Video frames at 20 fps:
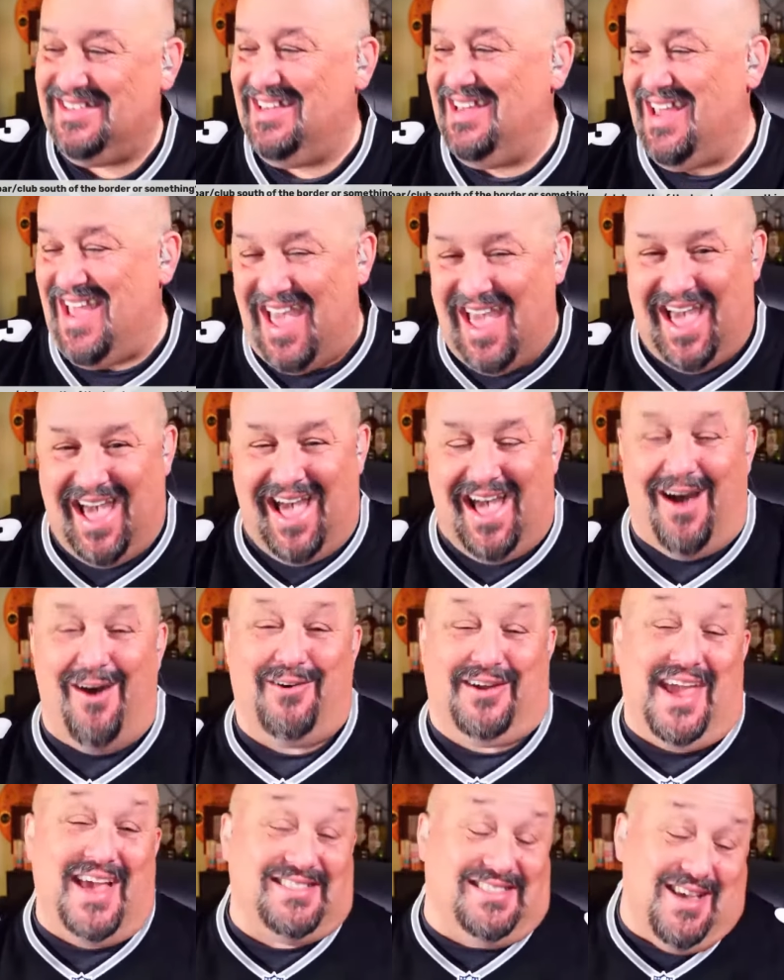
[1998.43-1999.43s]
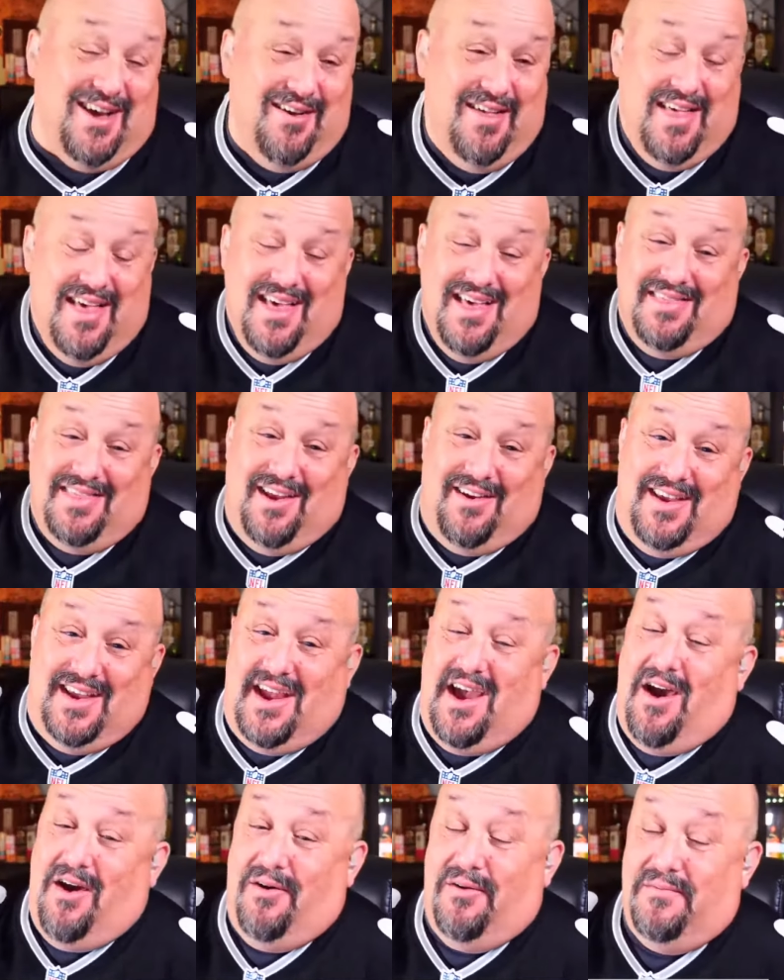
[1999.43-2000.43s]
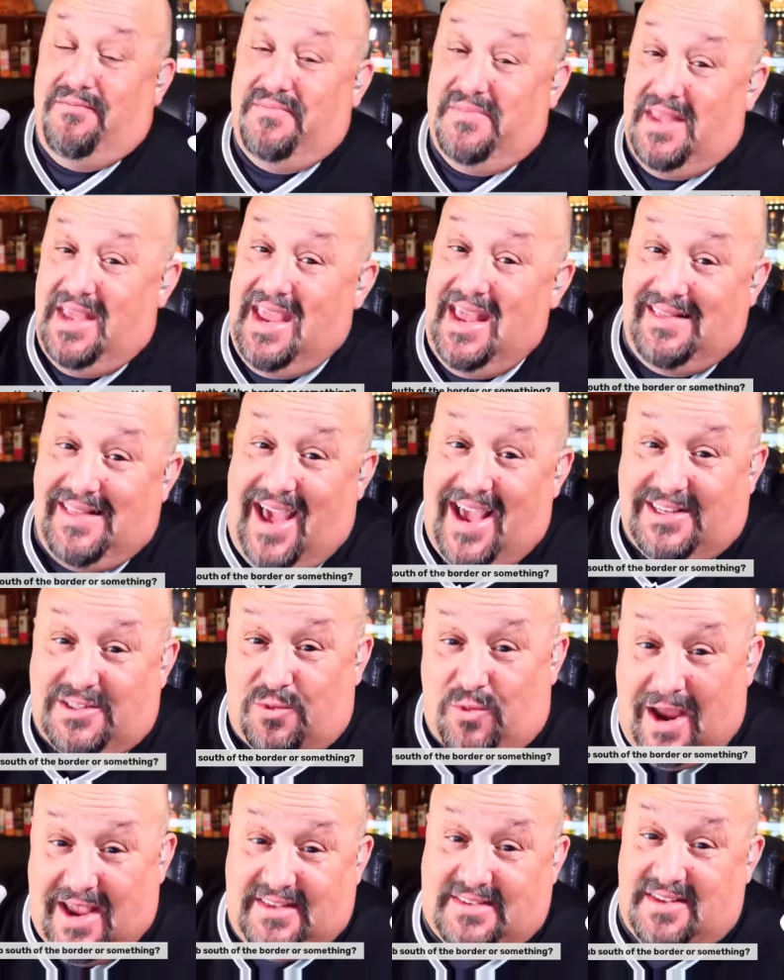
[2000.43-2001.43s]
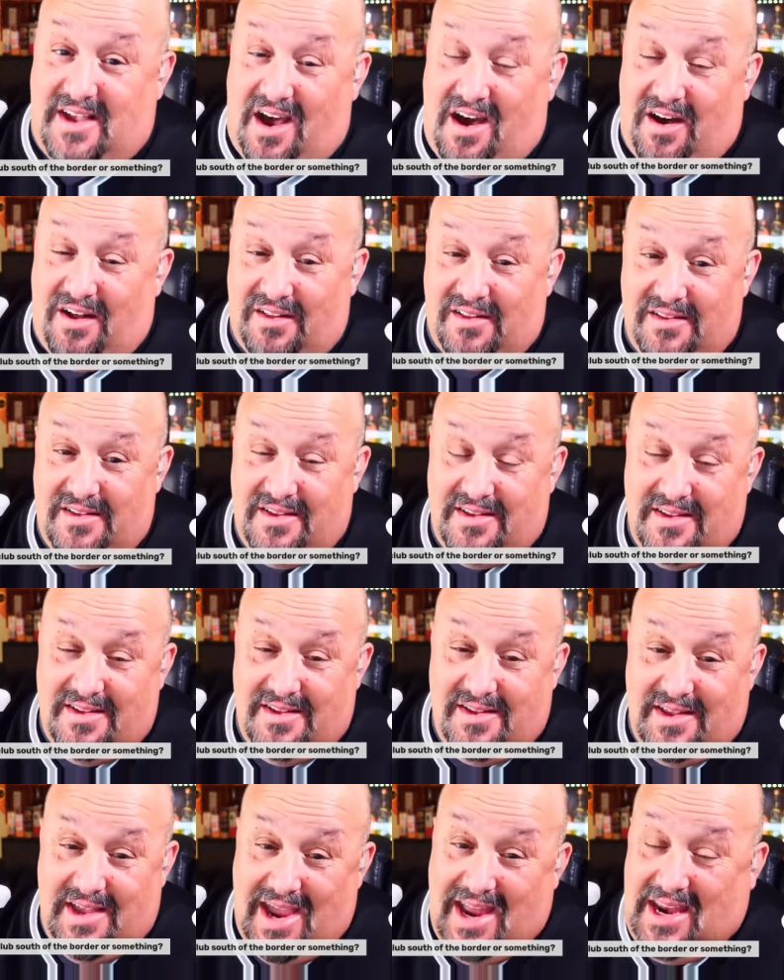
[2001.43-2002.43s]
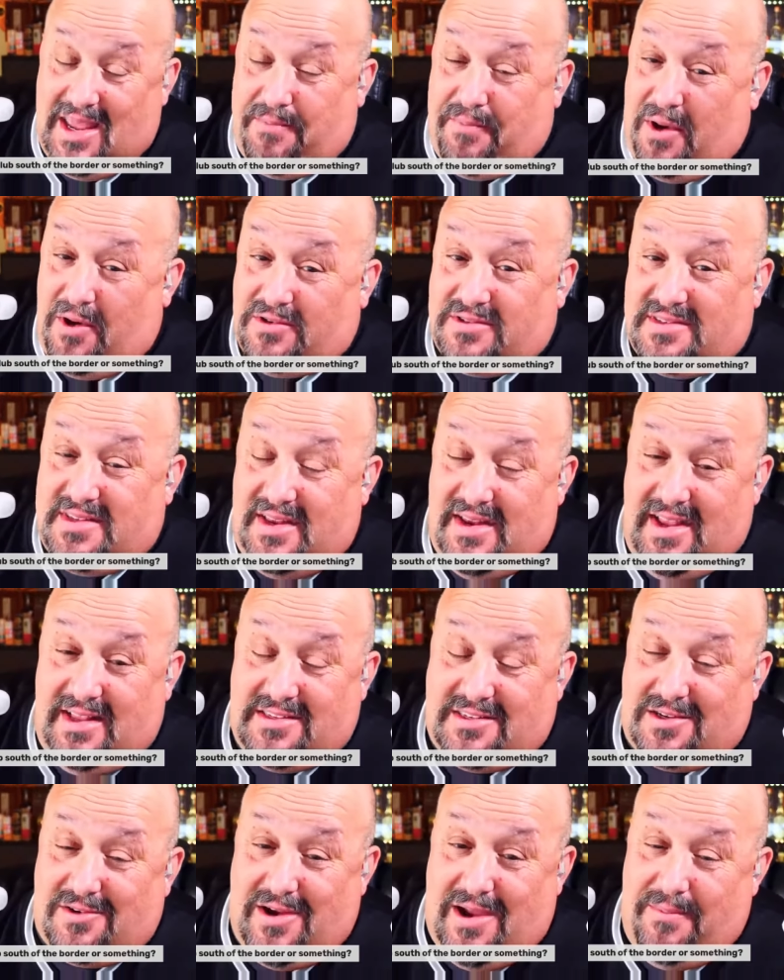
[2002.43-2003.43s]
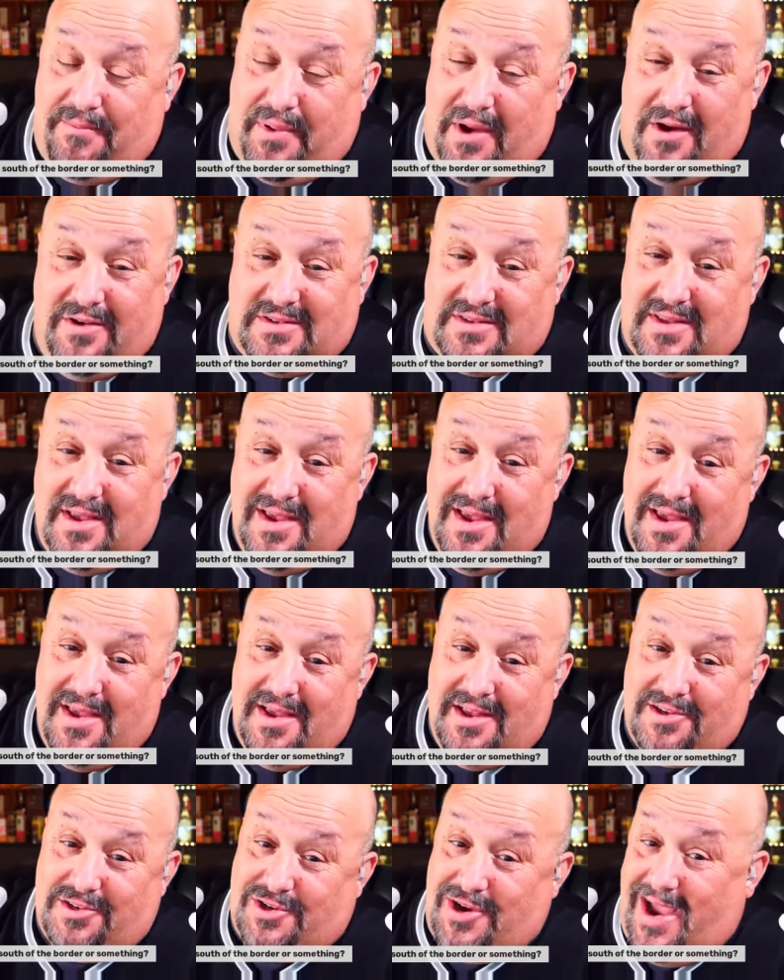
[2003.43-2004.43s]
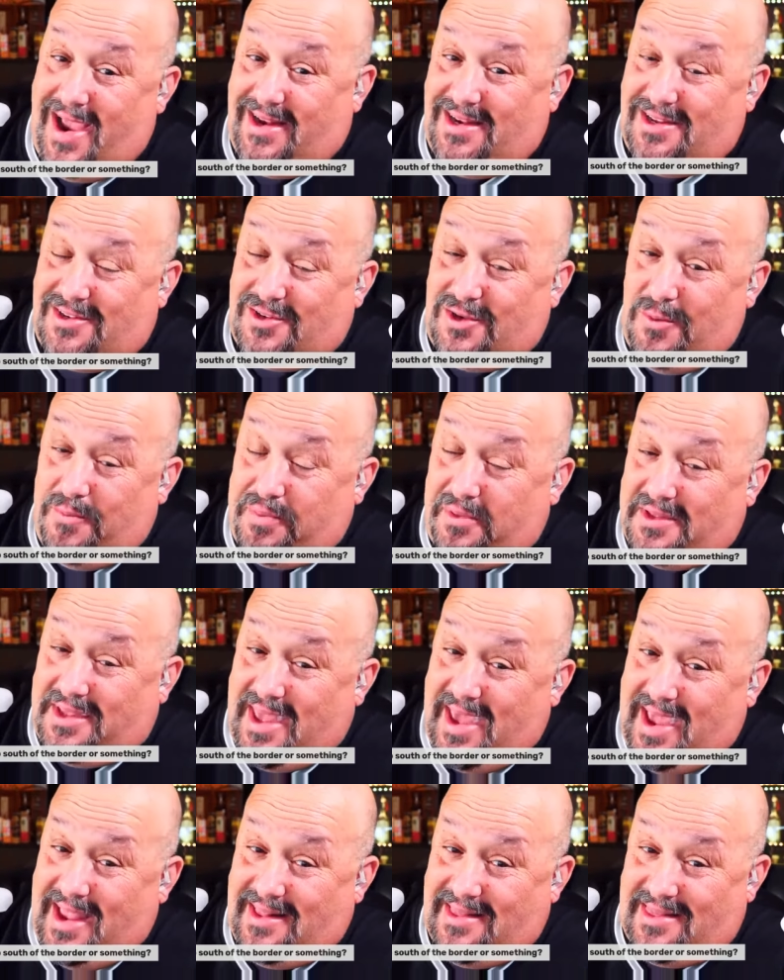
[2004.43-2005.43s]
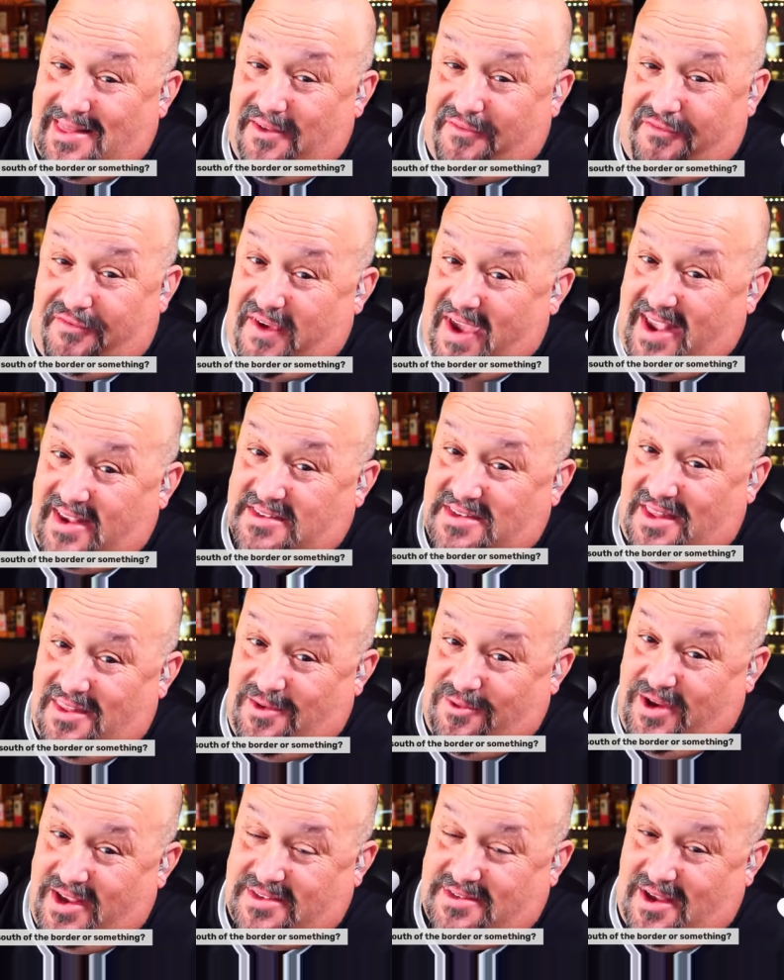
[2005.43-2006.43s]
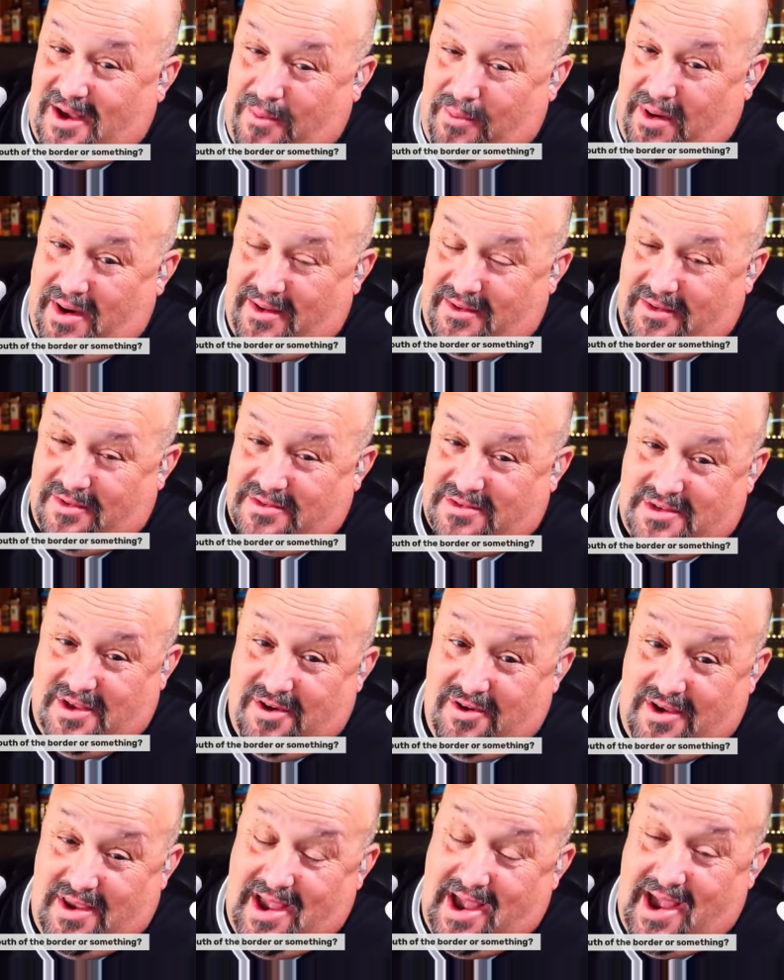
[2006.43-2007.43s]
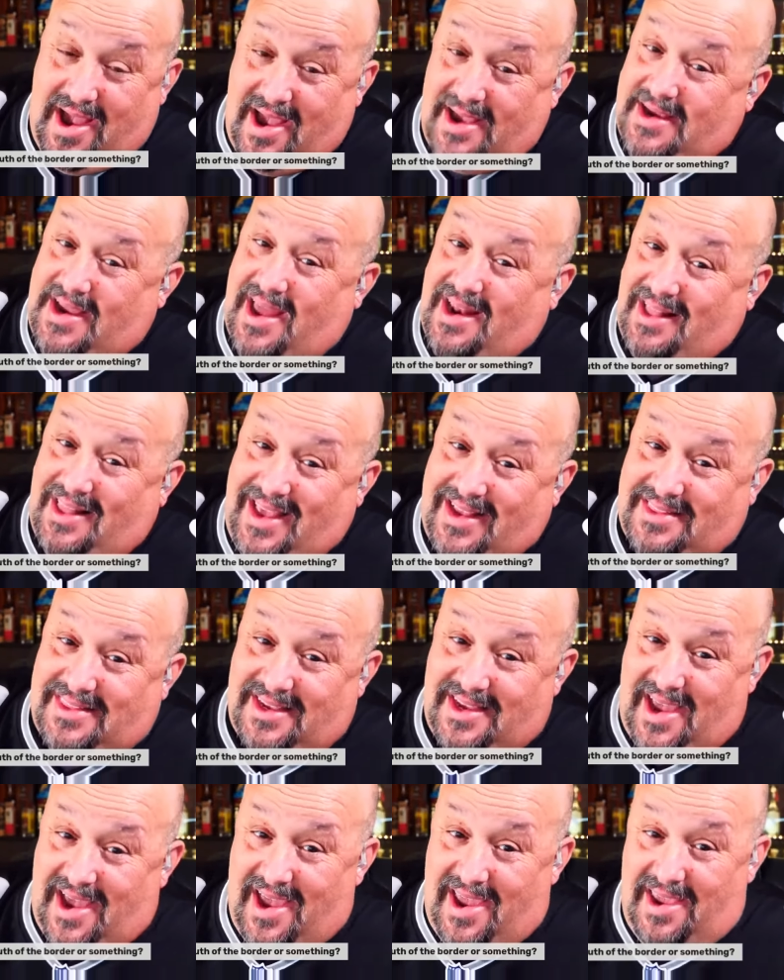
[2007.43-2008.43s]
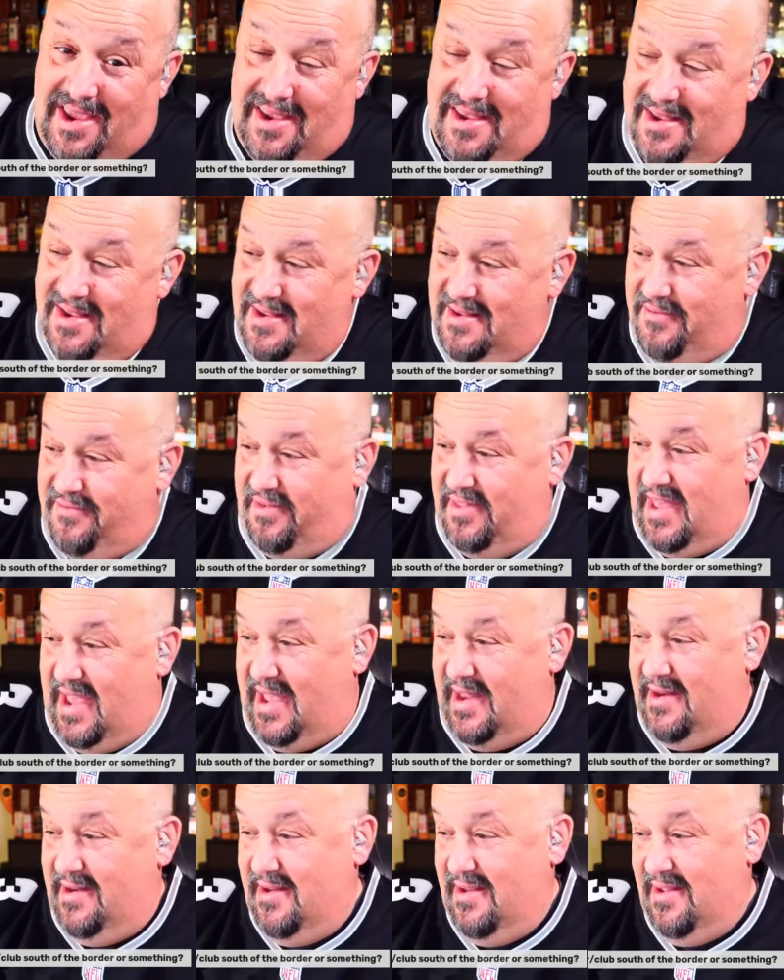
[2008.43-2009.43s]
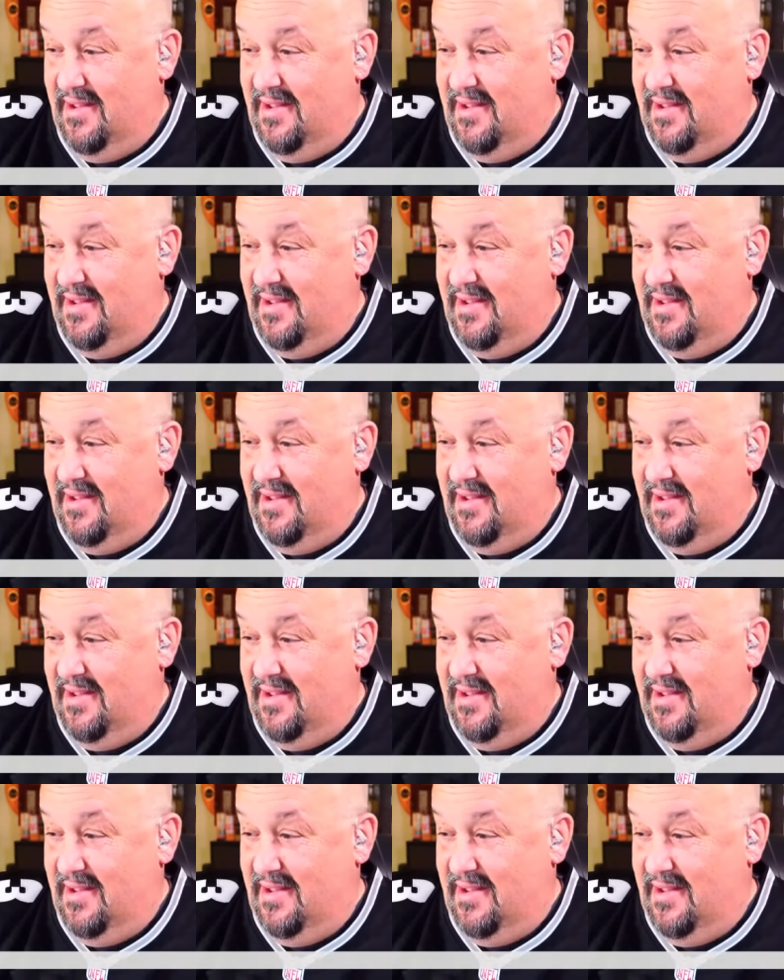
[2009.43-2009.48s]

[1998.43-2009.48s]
Yeah. Okay, so there you go. He likes Raisol. And he posted an Instagram post trying to duplicate the face on the Ray Sol bottle. So I got to like the guy for that.